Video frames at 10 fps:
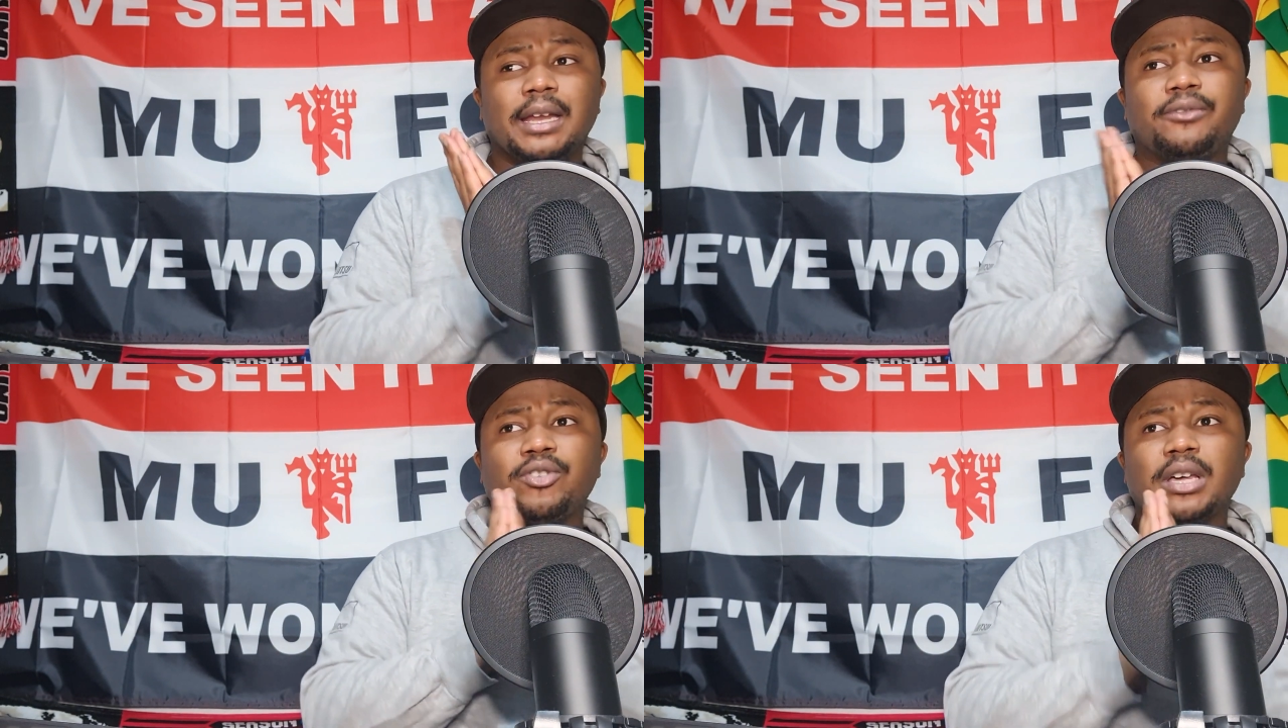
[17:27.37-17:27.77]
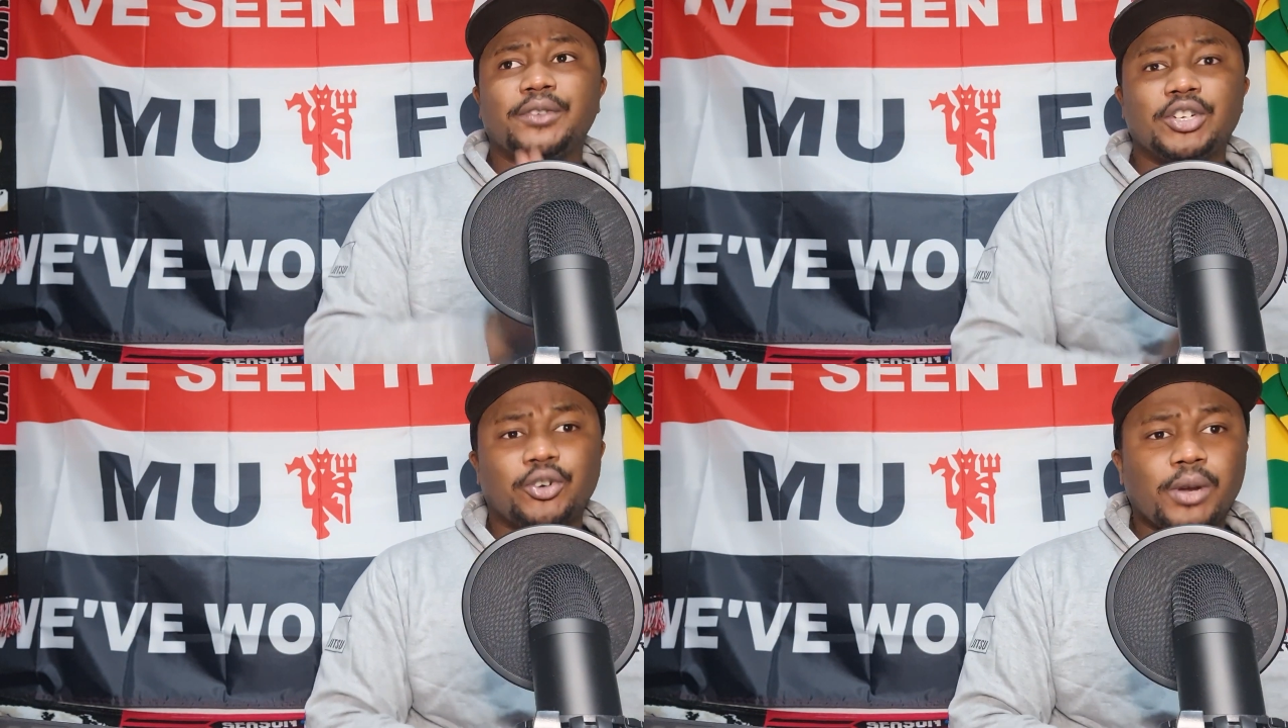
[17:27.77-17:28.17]
And if you get a
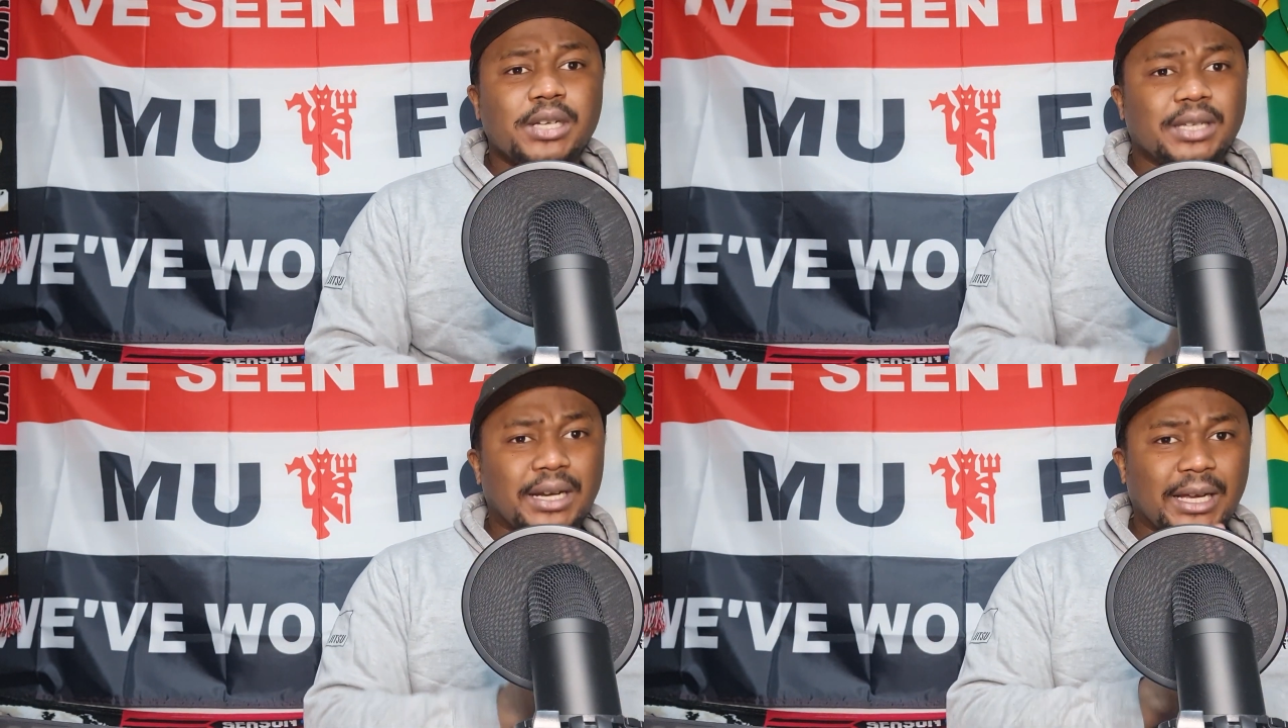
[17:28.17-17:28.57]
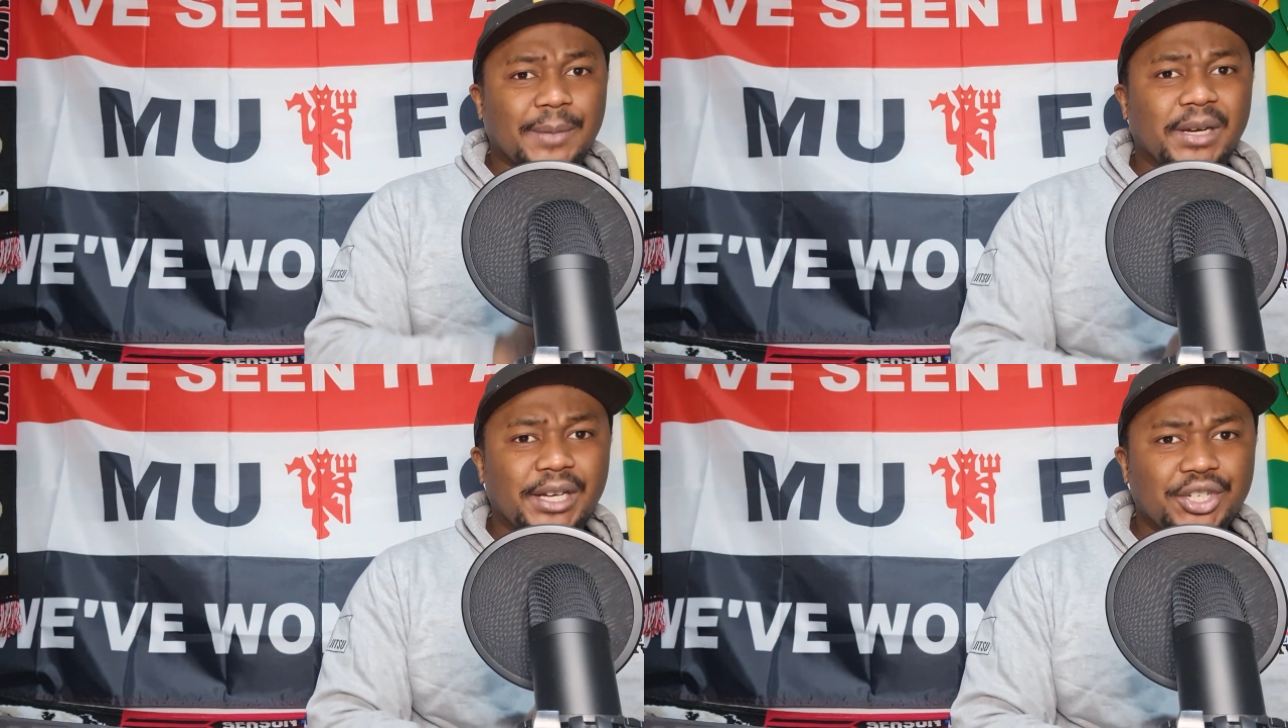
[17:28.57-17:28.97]
video request
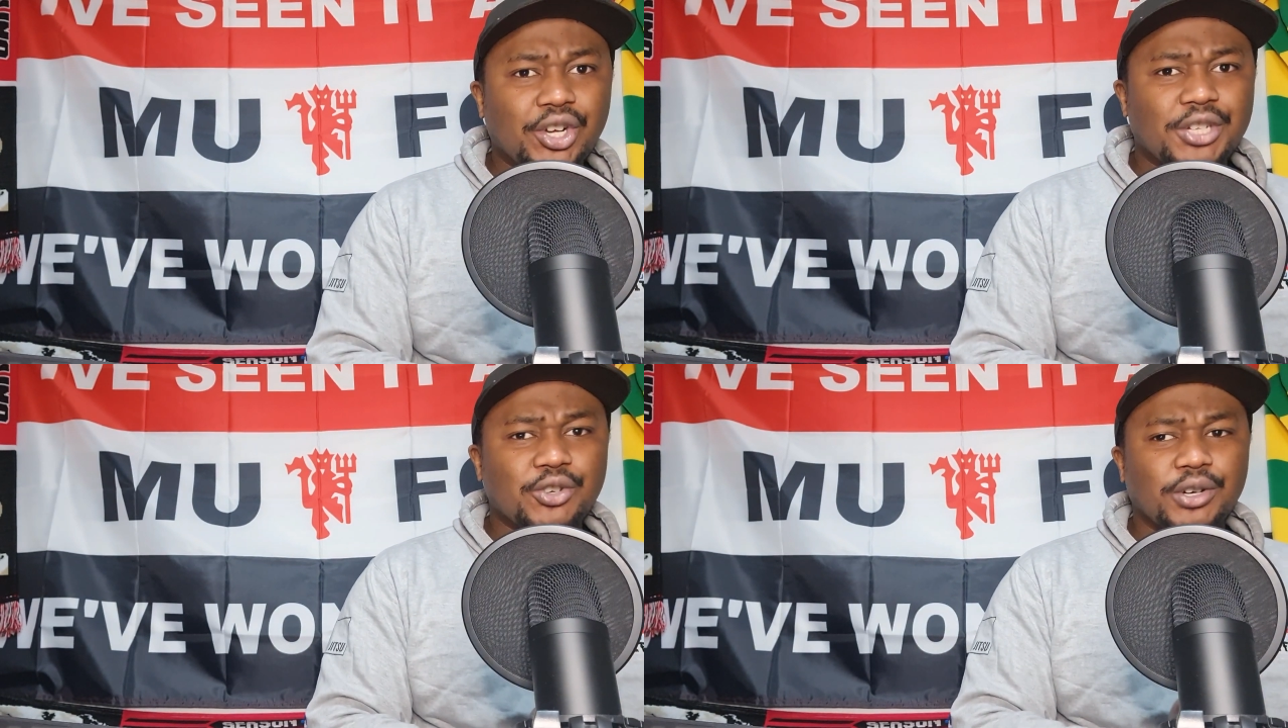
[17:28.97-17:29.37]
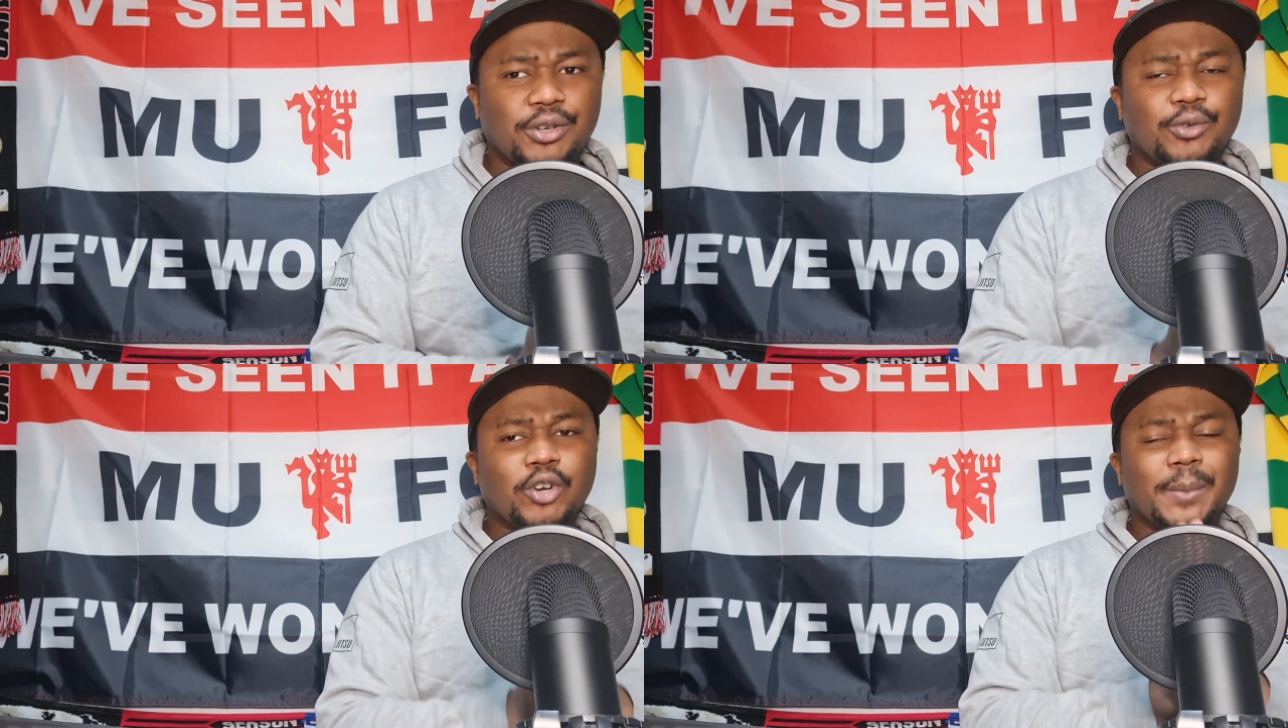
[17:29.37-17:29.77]
recommendations,
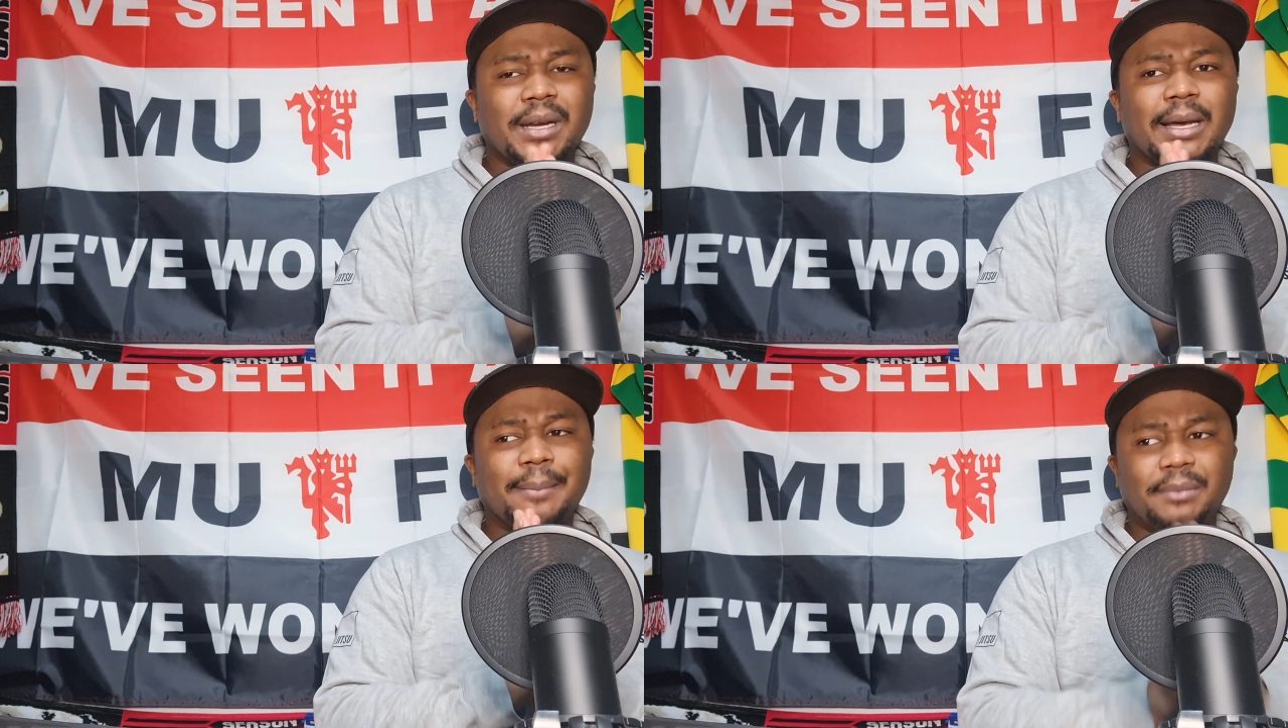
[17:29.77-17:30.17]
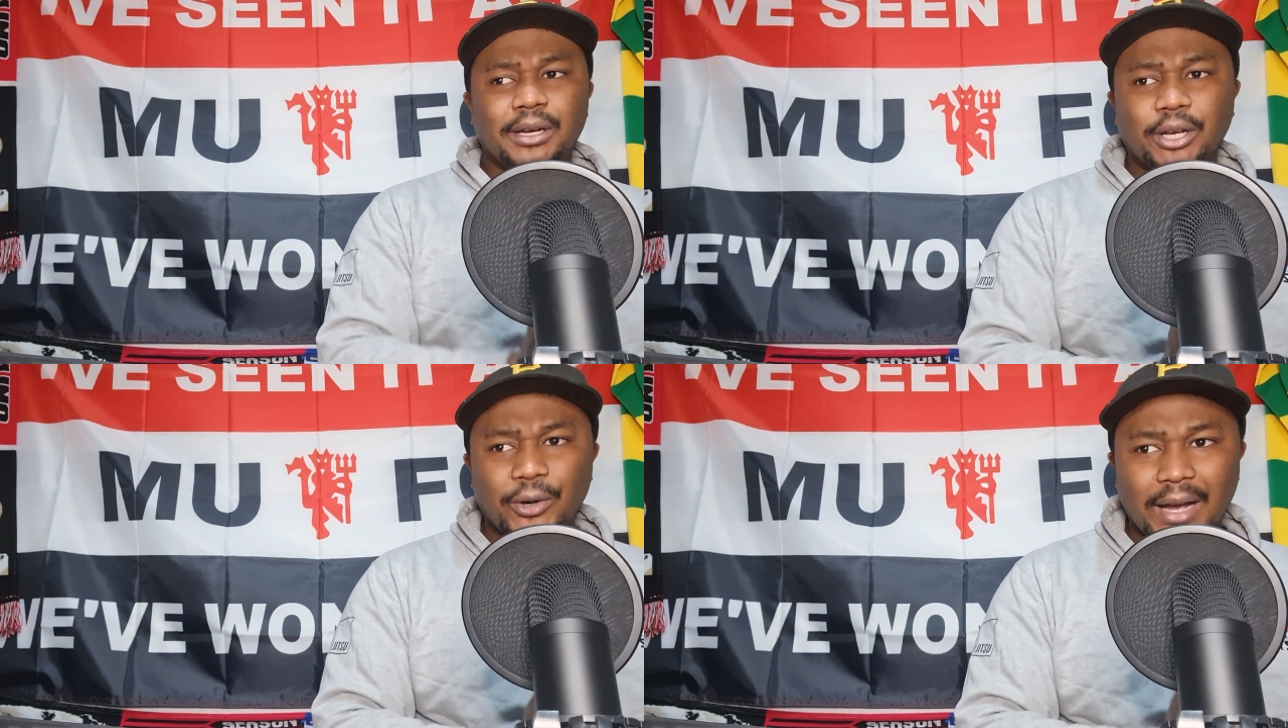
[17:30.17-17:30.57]
you do comment down
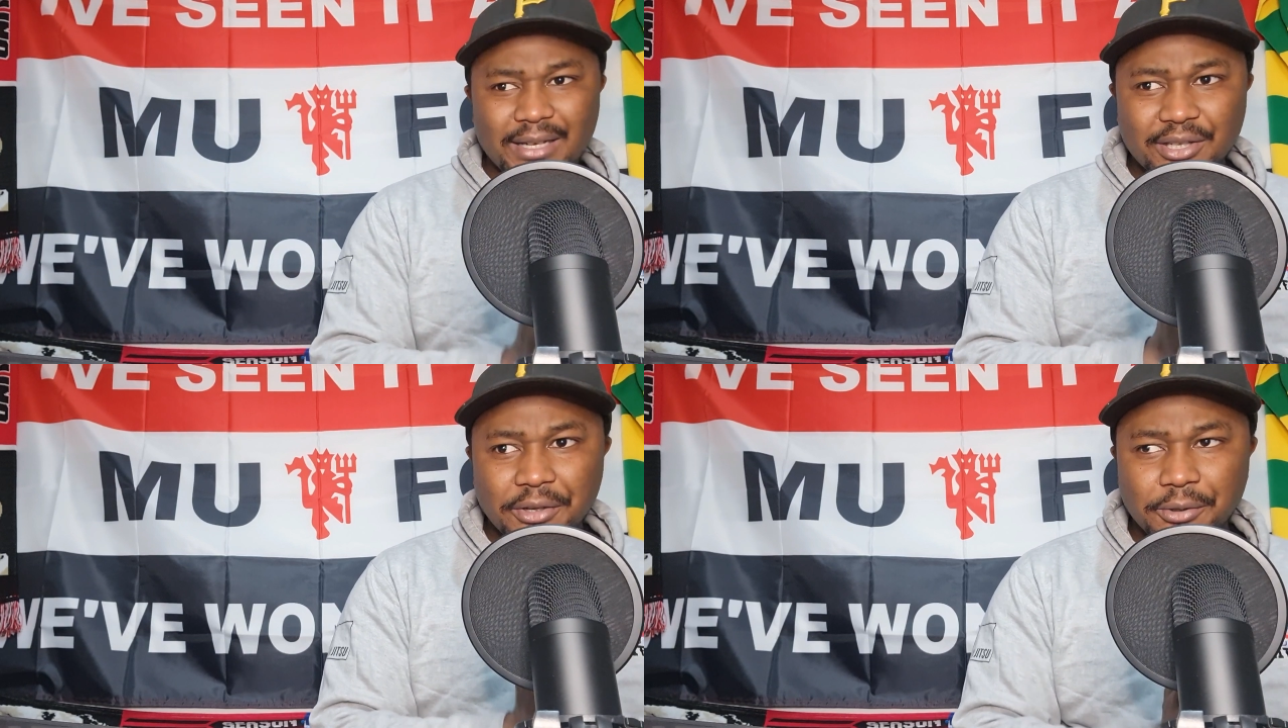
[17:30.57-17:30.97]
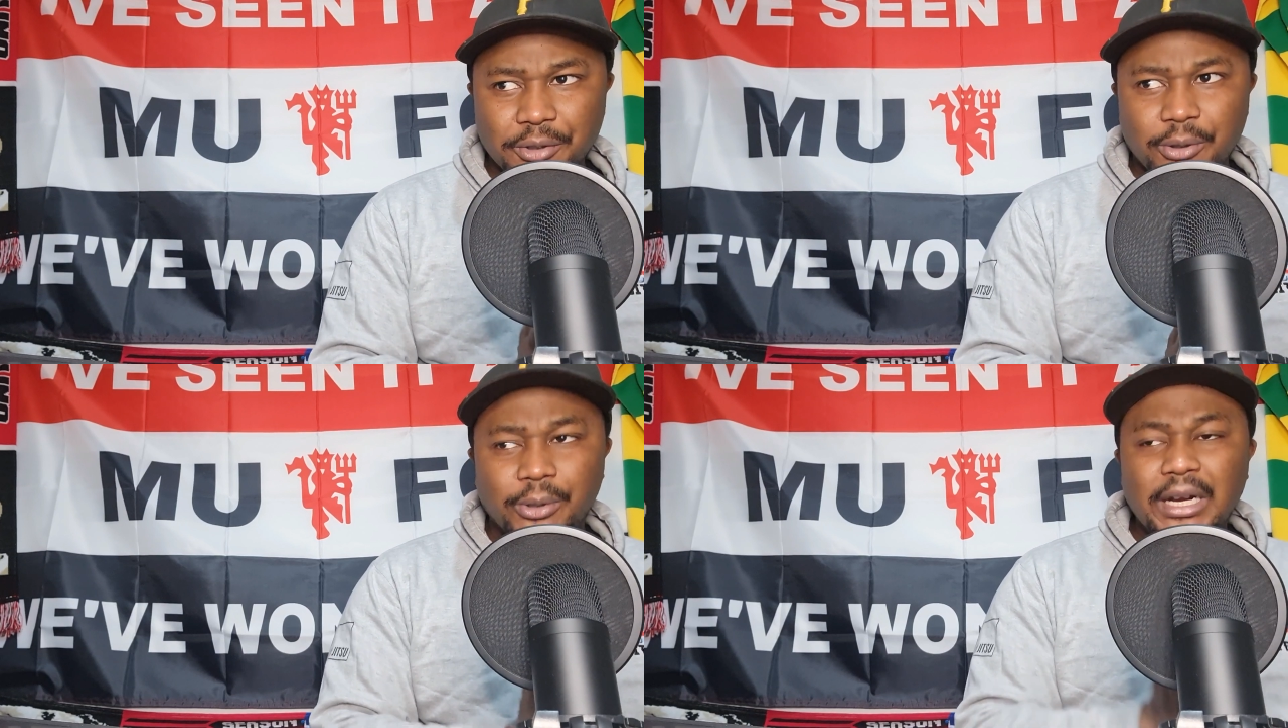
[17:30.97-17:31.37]
below as the
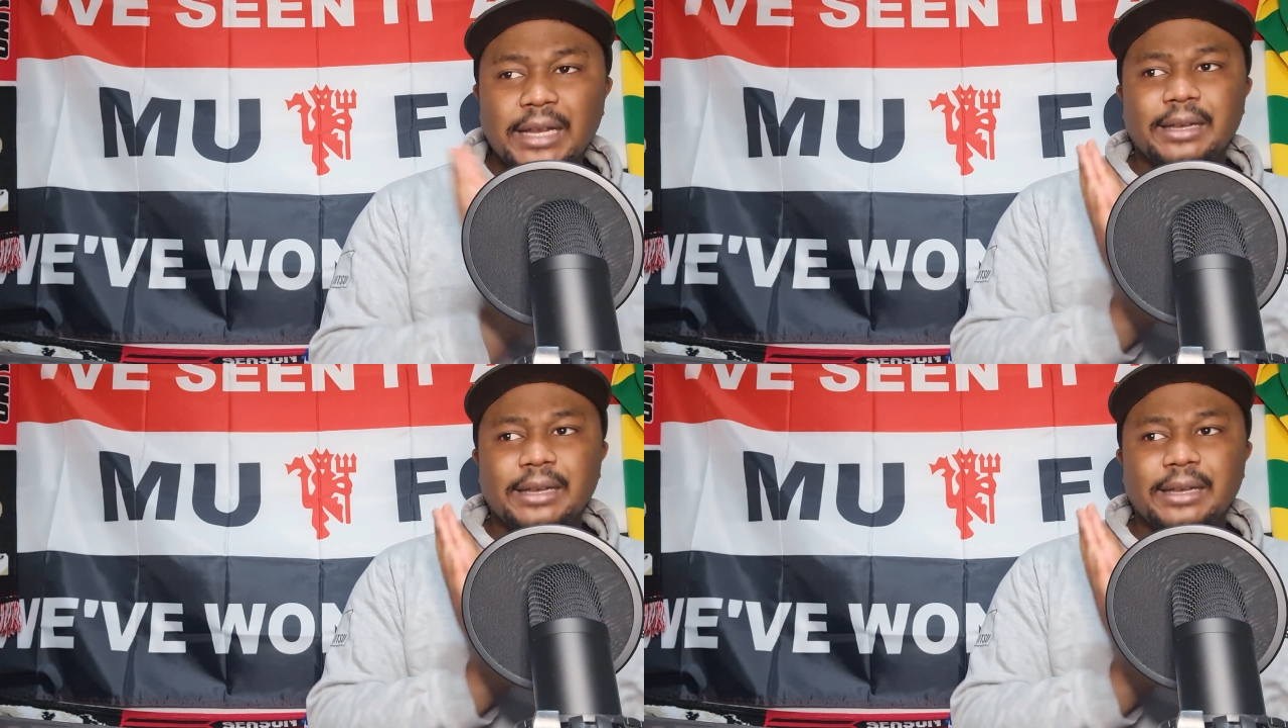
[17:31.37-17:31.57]
usual.